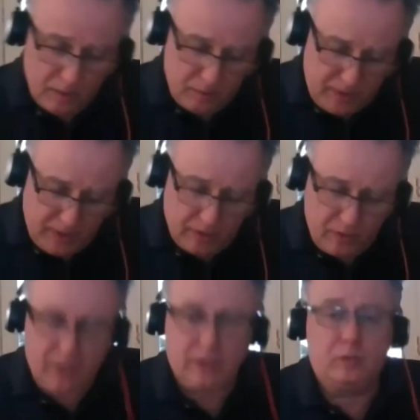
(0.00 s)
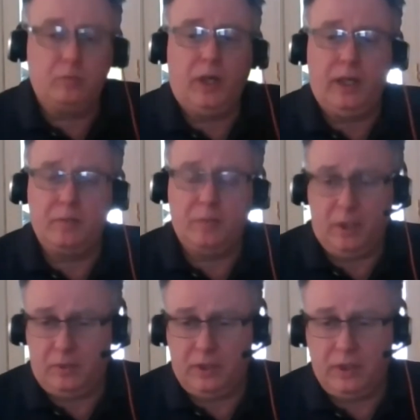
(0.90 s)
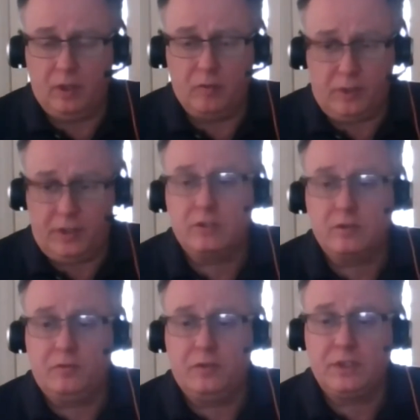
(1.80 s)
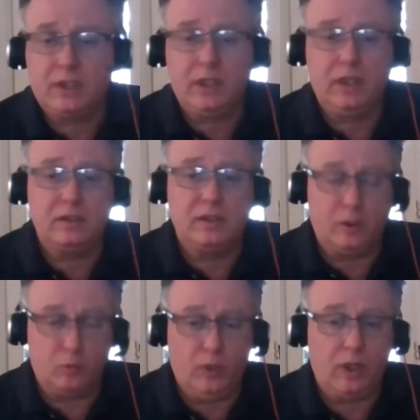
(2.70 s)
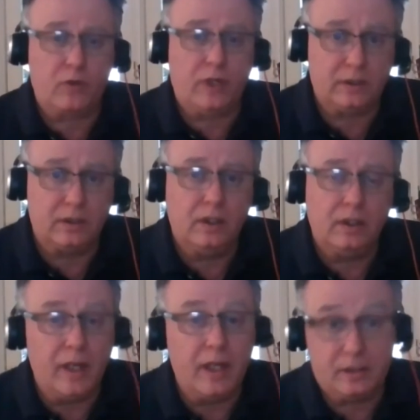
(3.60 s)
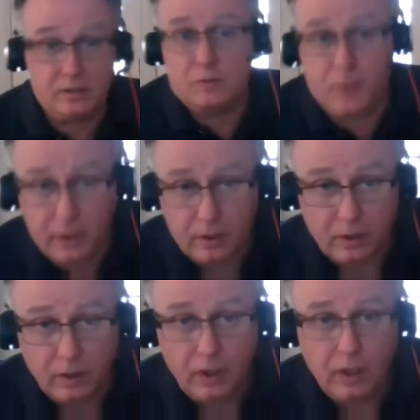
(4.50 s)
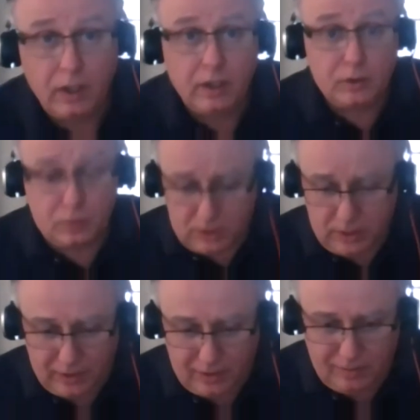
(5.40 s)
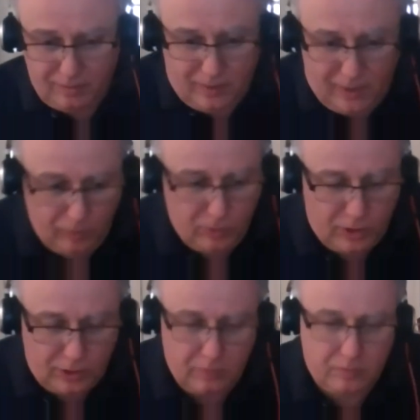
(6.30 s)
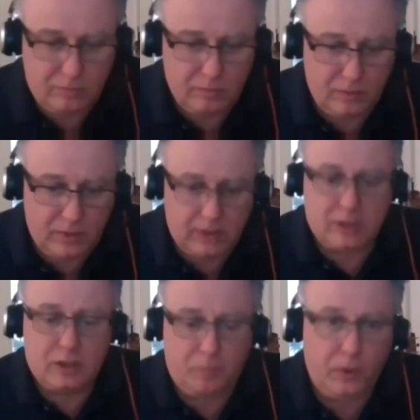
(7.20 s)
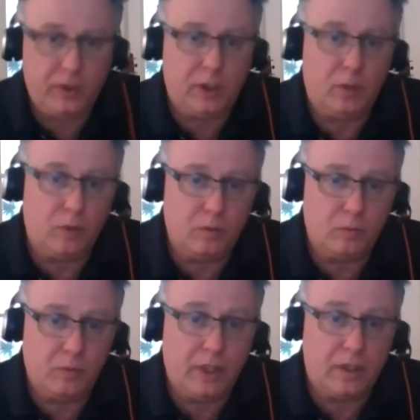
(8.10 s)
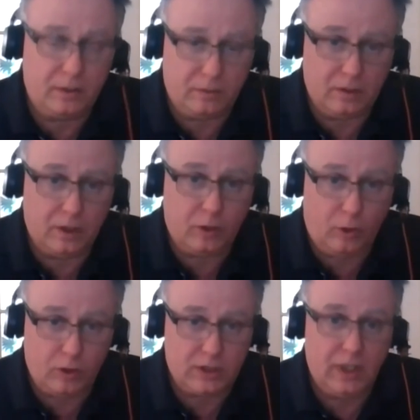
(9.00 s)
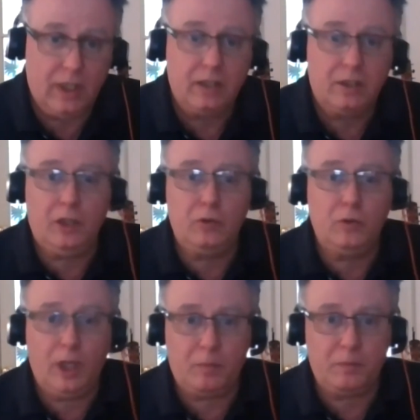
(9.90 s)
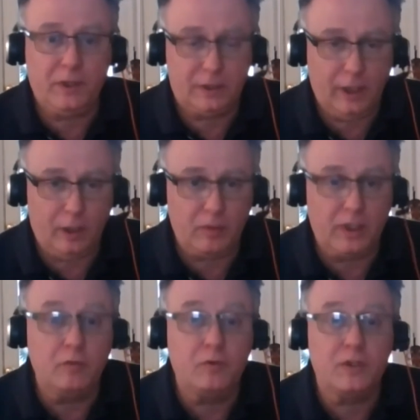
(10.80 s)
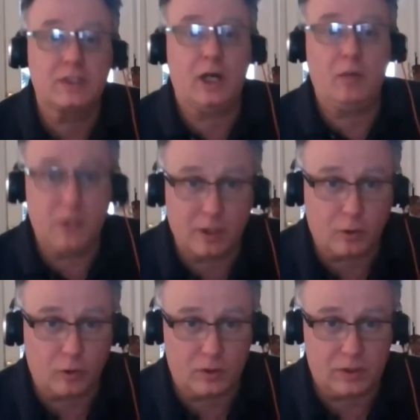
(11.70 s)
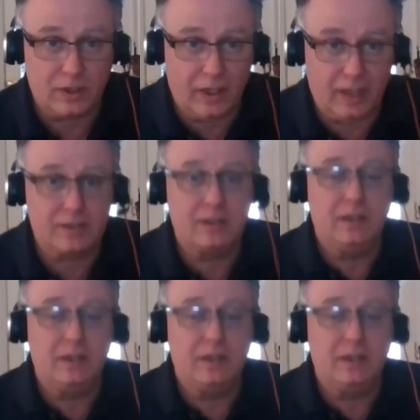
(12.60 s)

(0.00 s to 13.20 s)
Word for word: then run it by maybe a very sophisticated and well-read native speaker to say, can you just, this is the point I want to make across. Can you help me and tell me if it's coming across? As,